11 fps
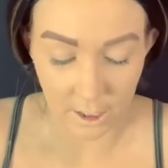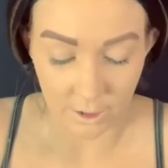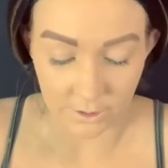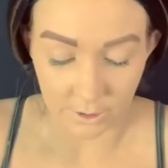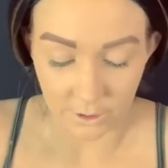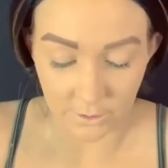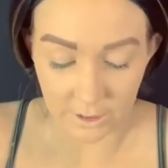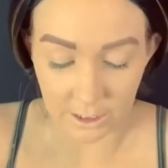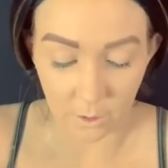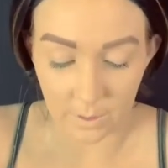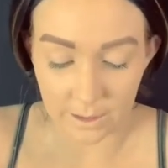So you can
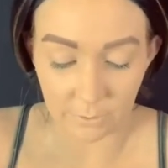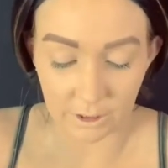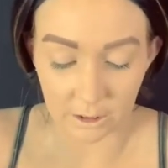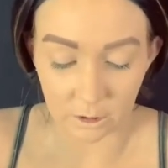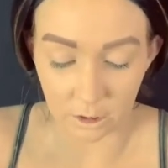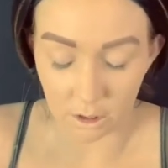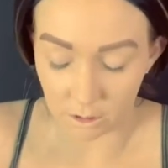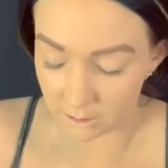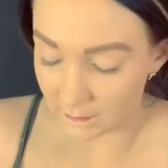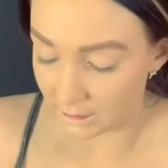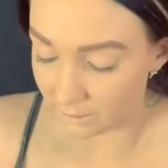get away with like a long
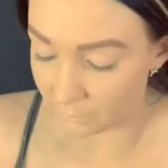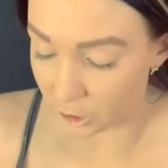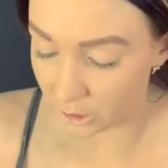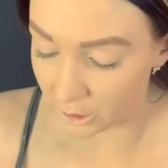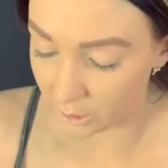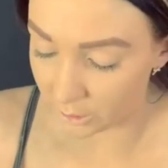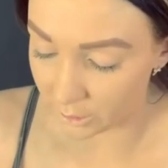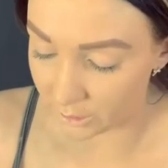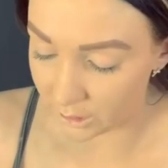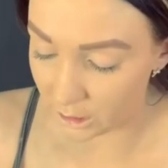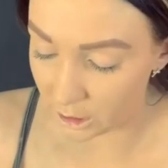sleeve shirt or a
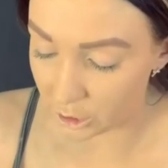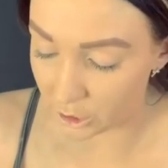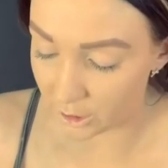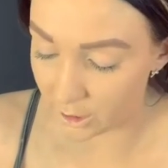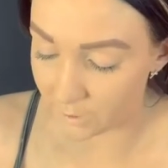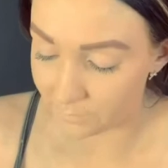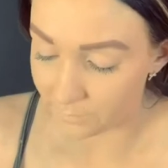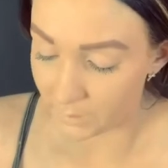t-shirt,